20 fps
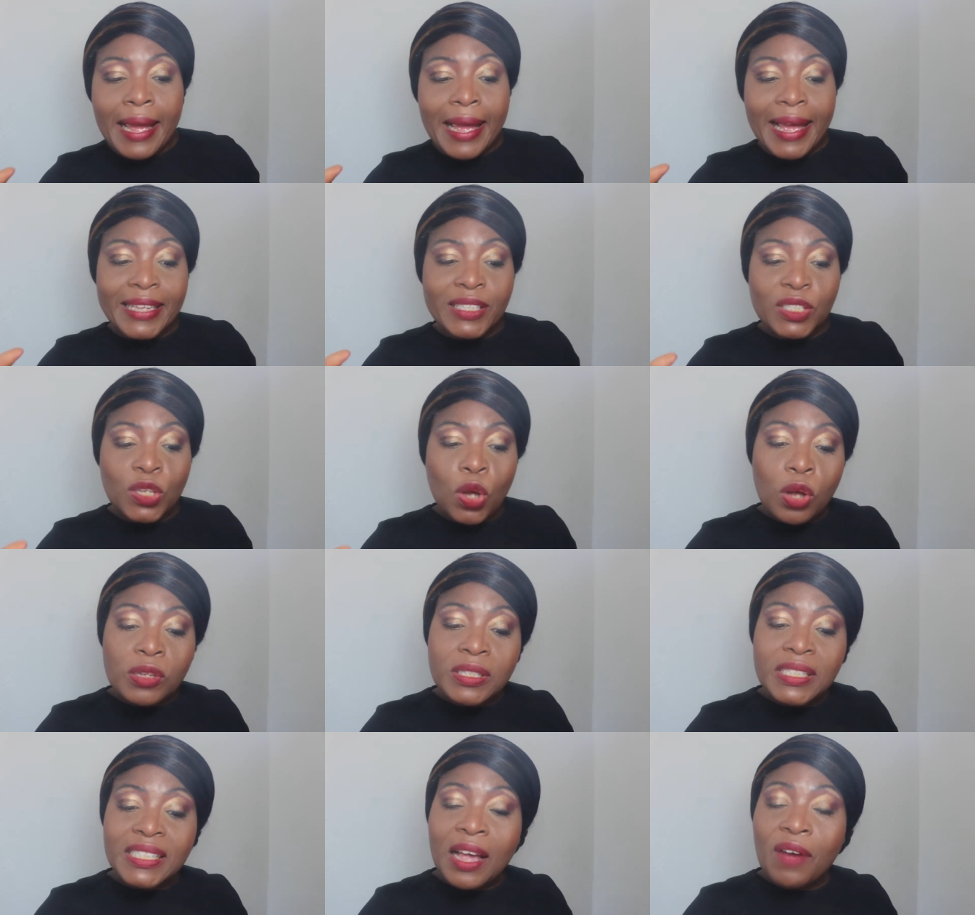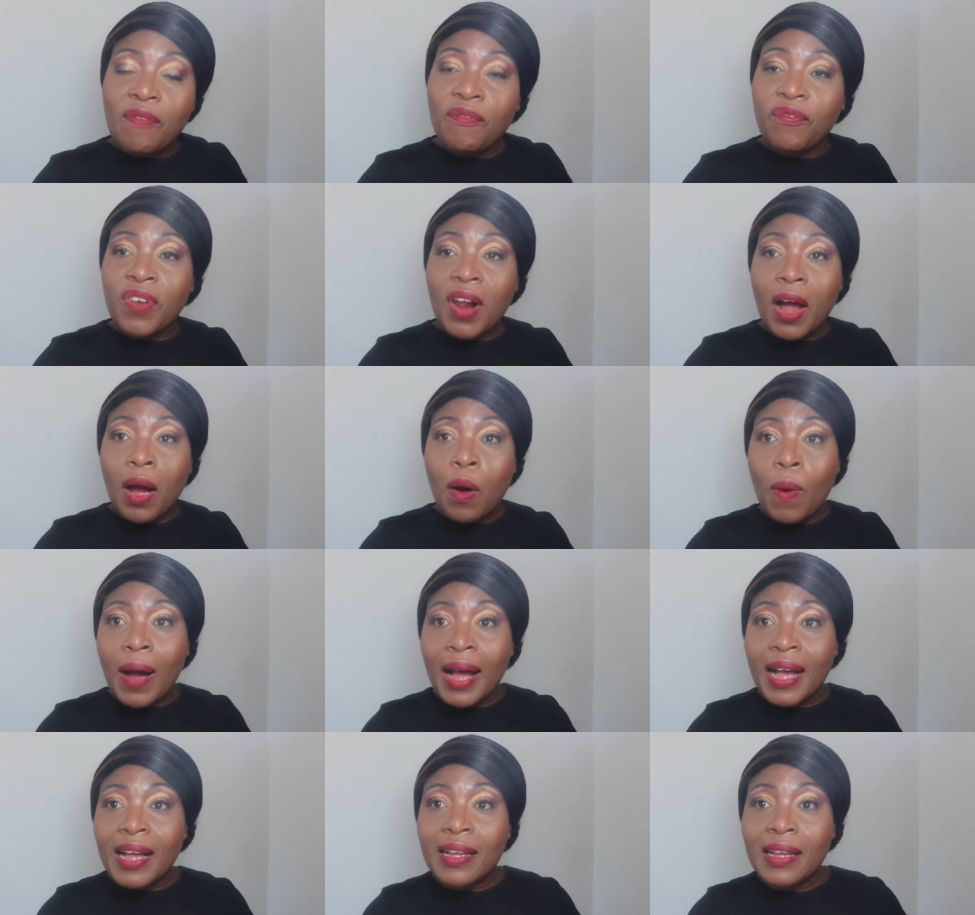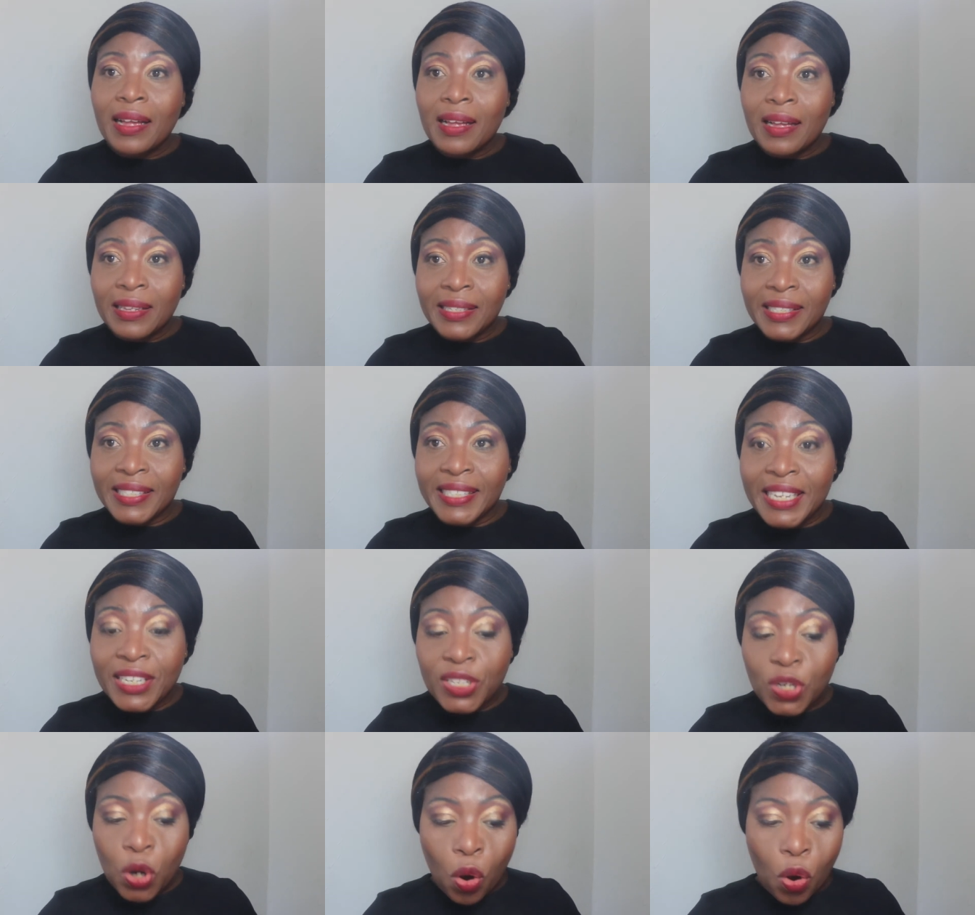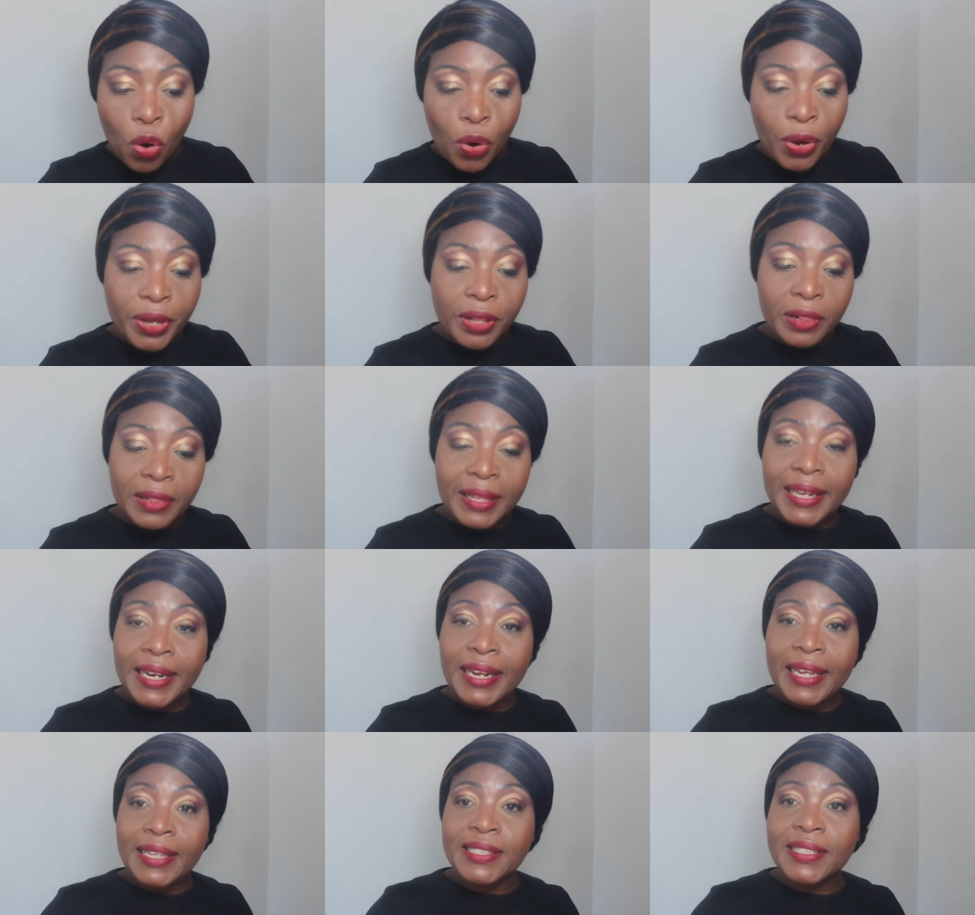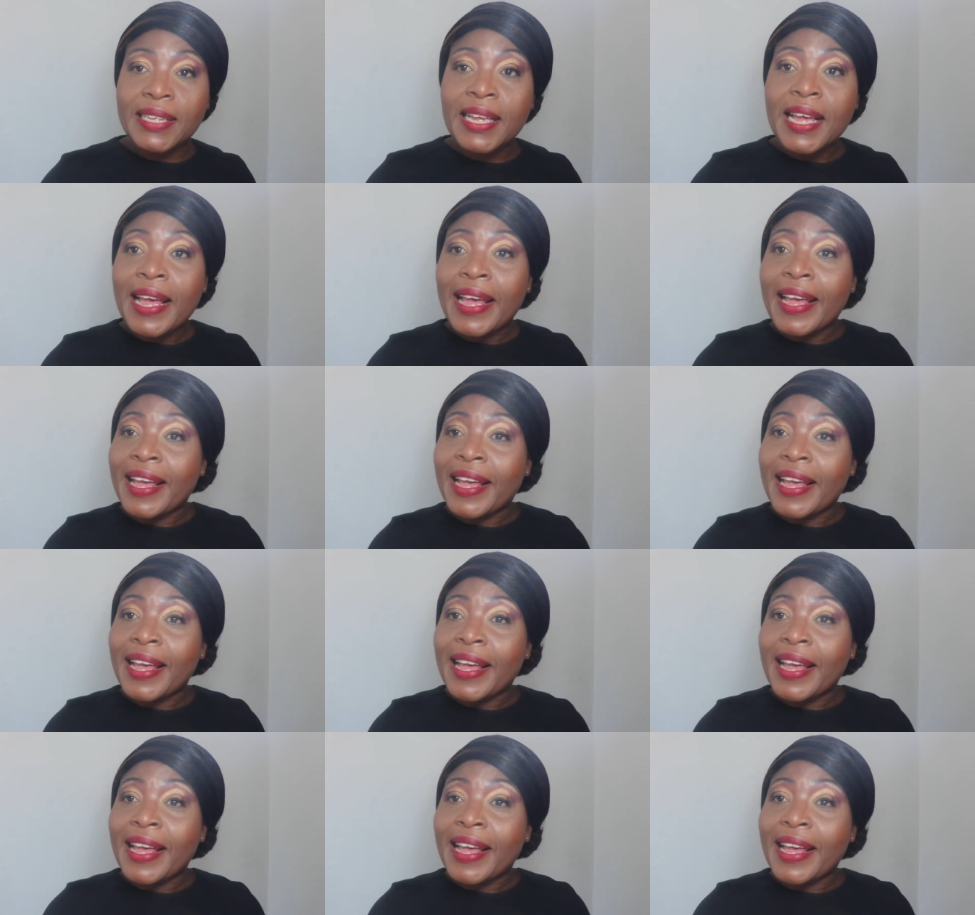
it's got sunflower seed oil in it.